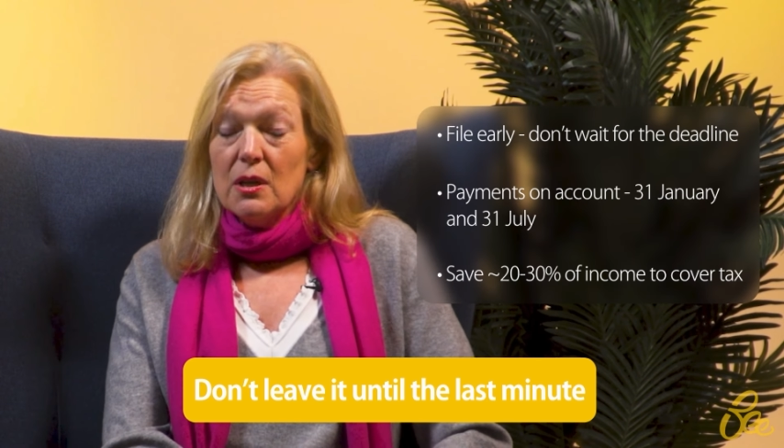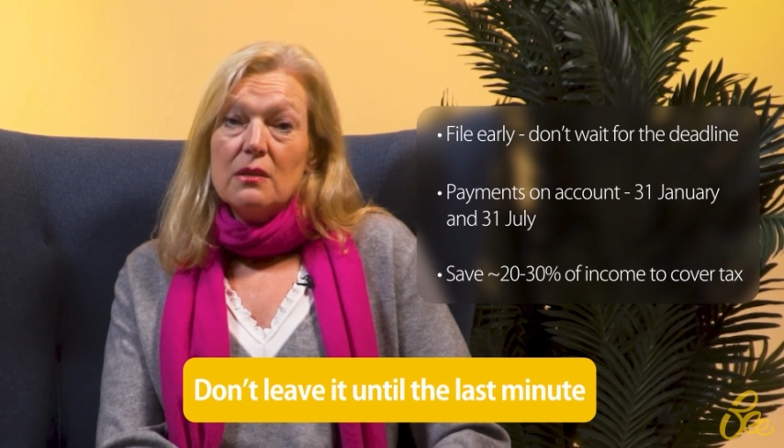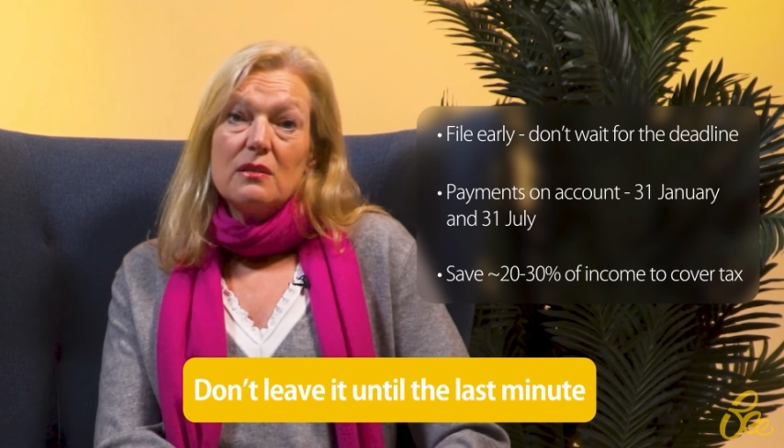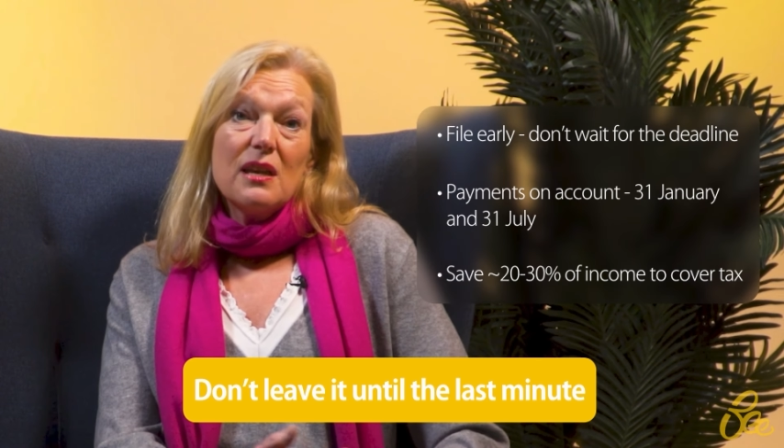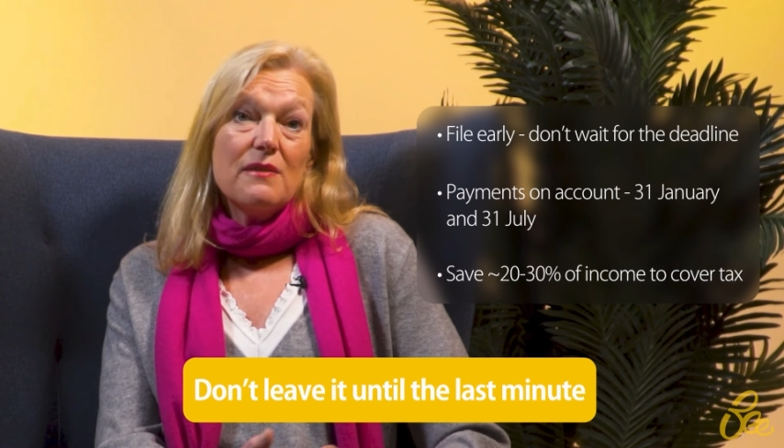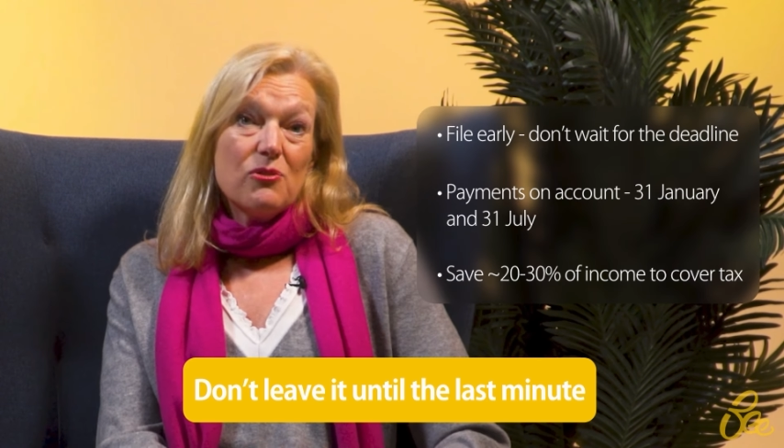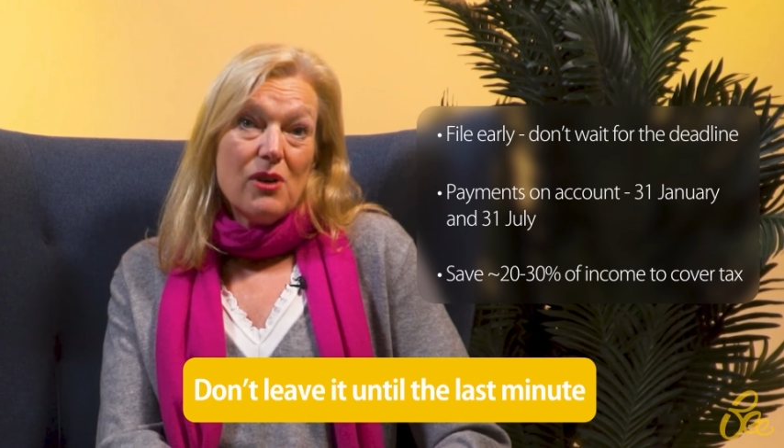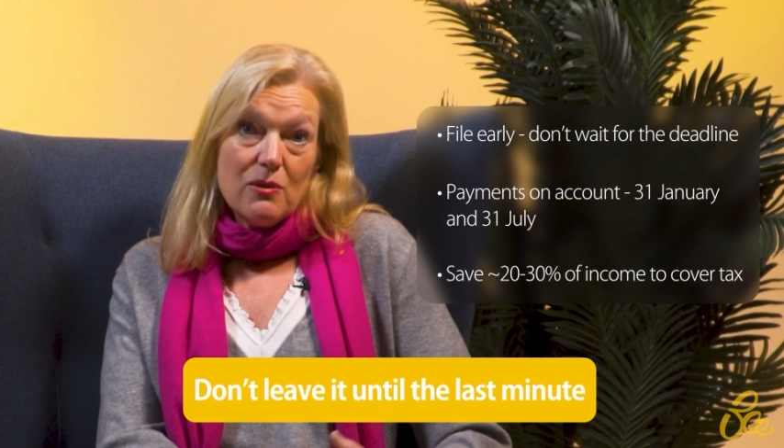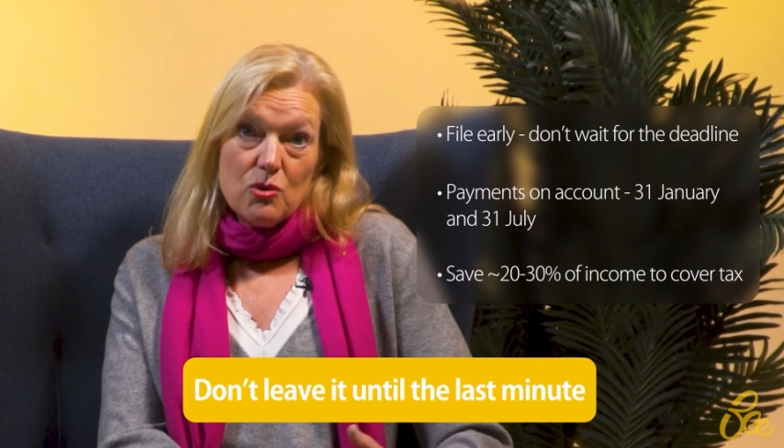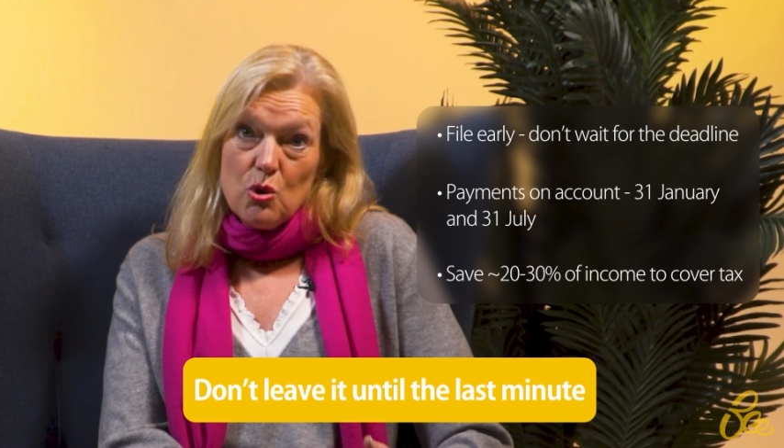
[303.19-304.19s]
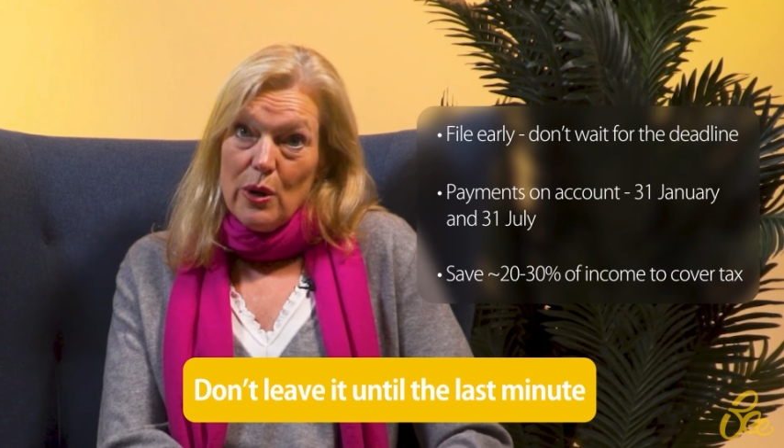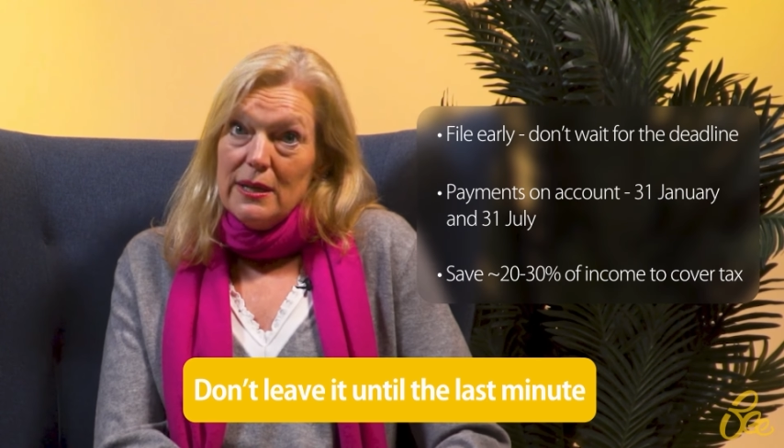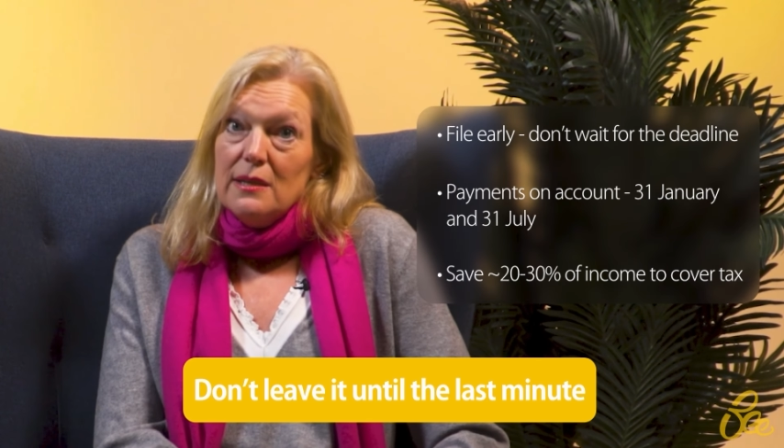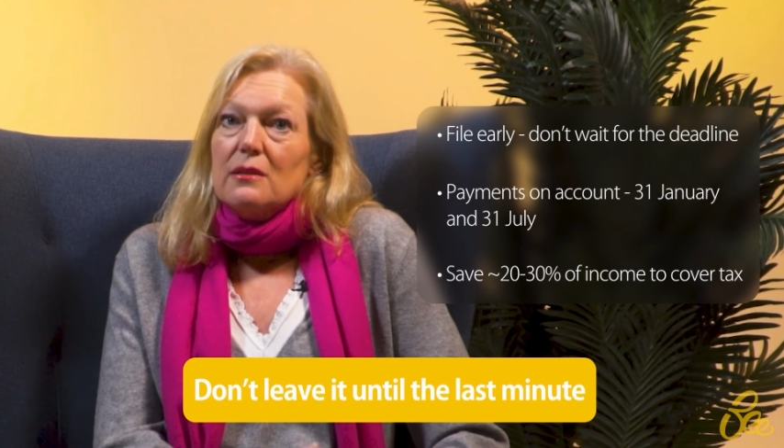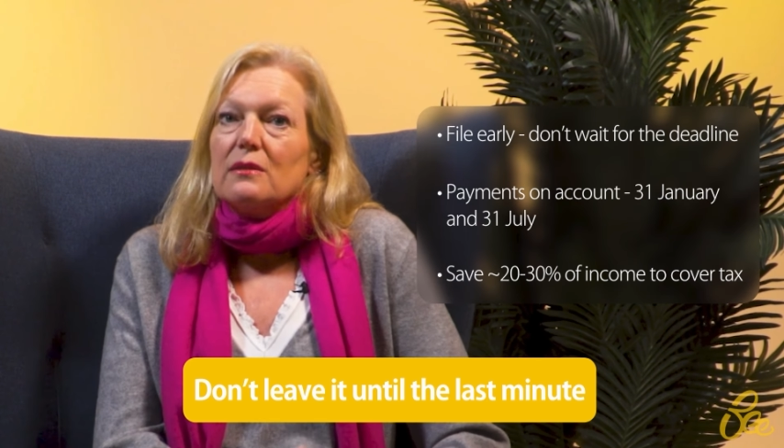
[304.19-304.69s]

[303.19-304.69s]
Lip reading: save around 20 to